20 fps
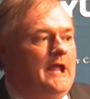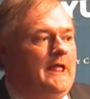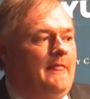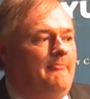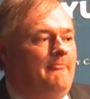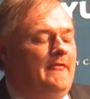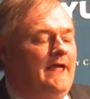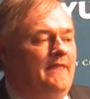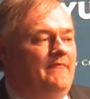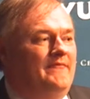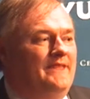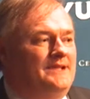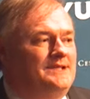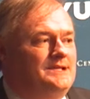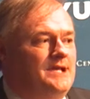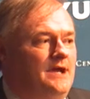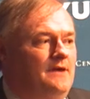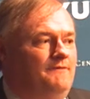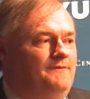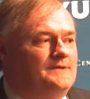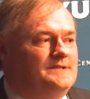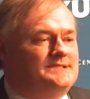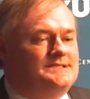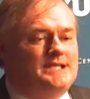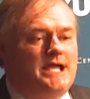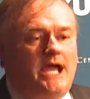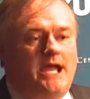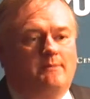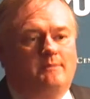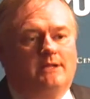that the toughest
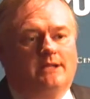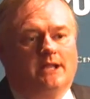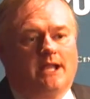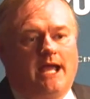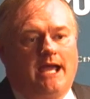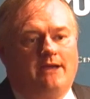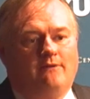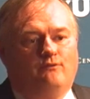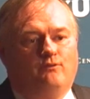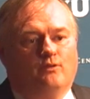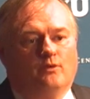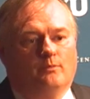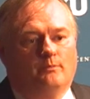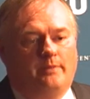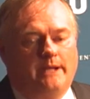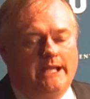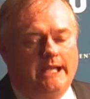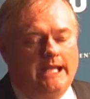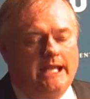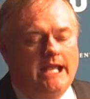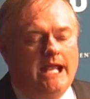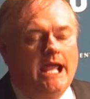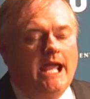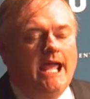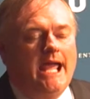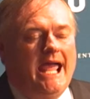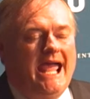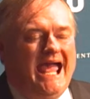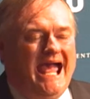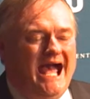time in life will be
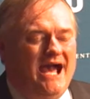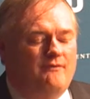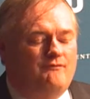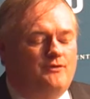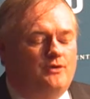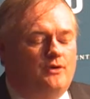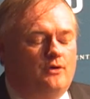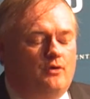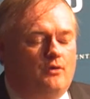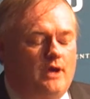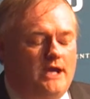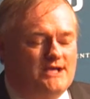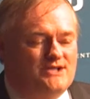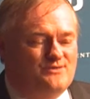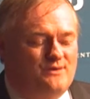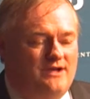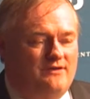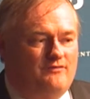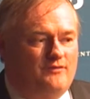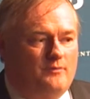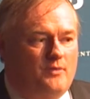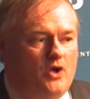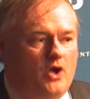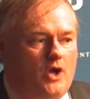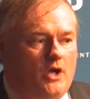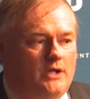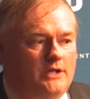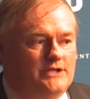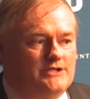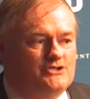after you graduate from
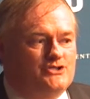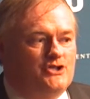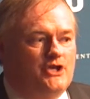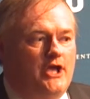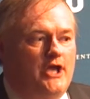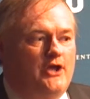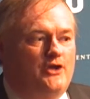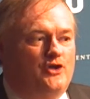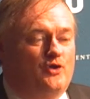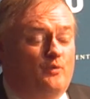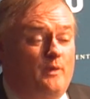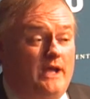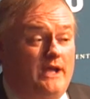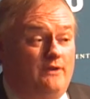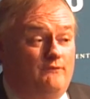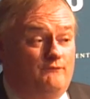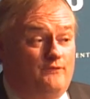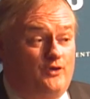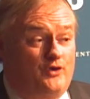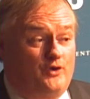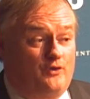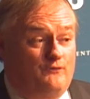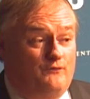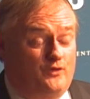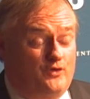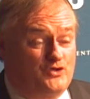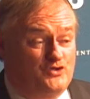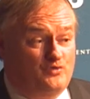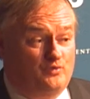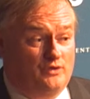college and you're waiting for your
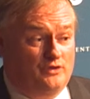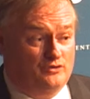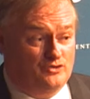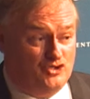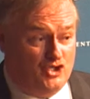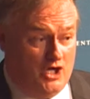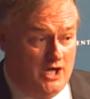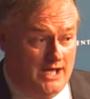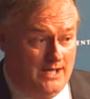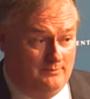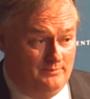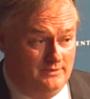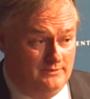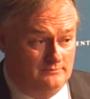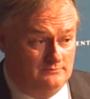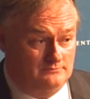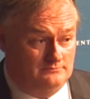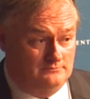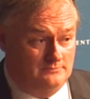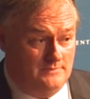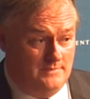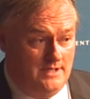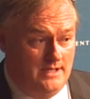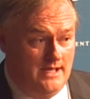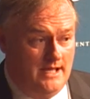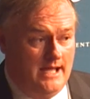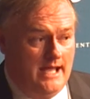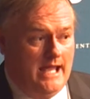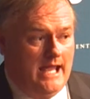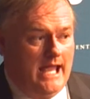first real job.
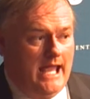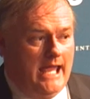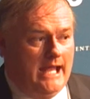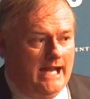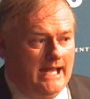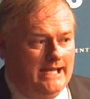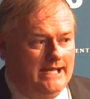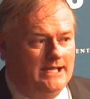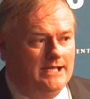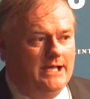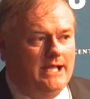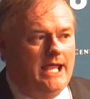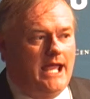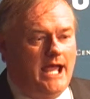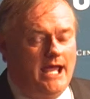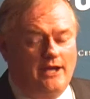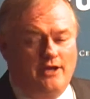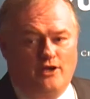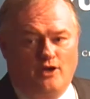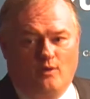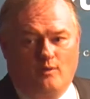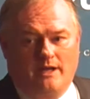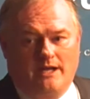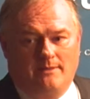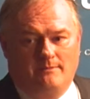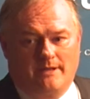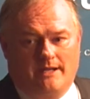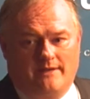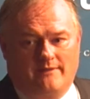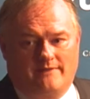And I didn't kind of know what he
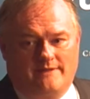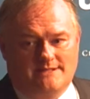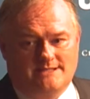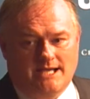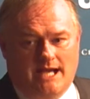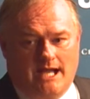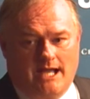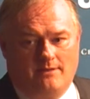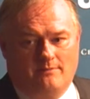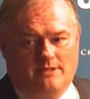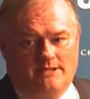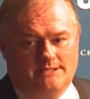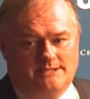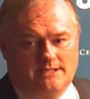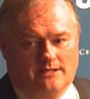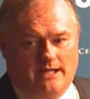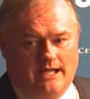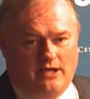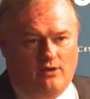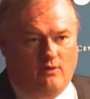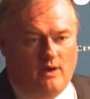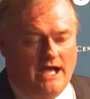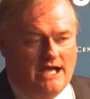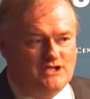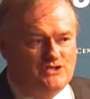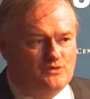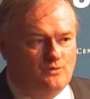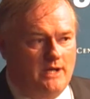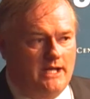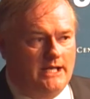meant at the time until I
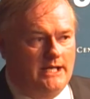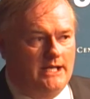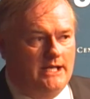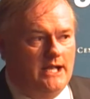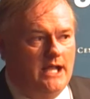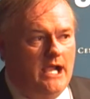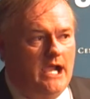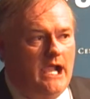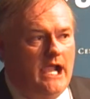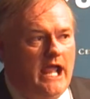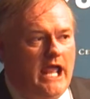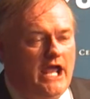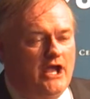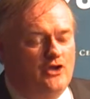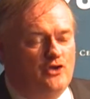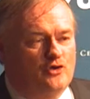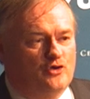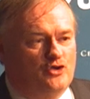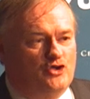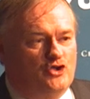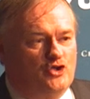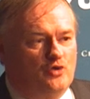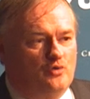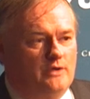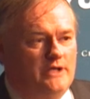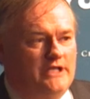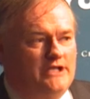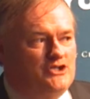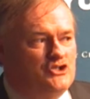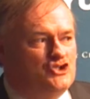graduated, and you're
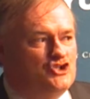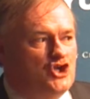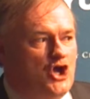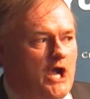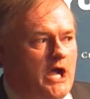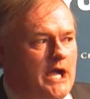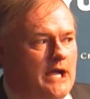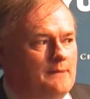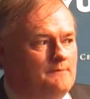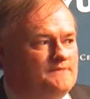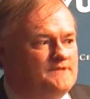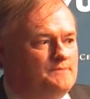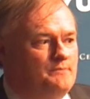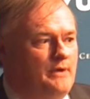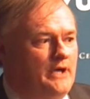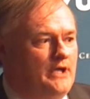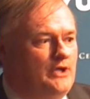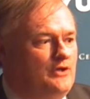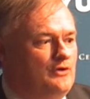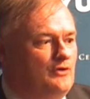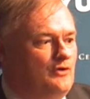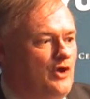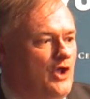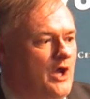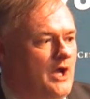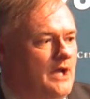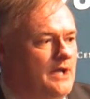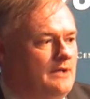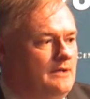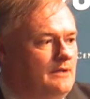doing jobs, but you're
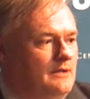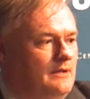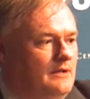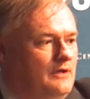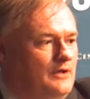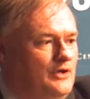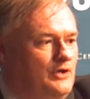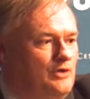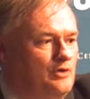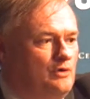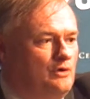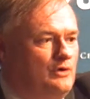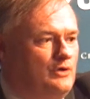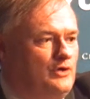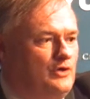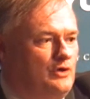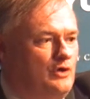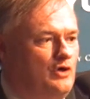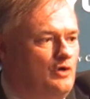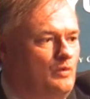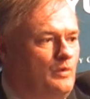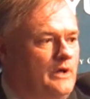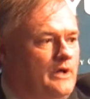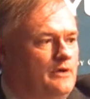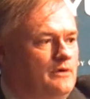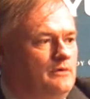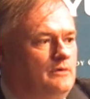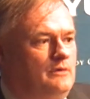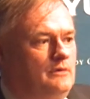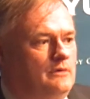not, your
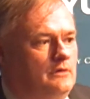career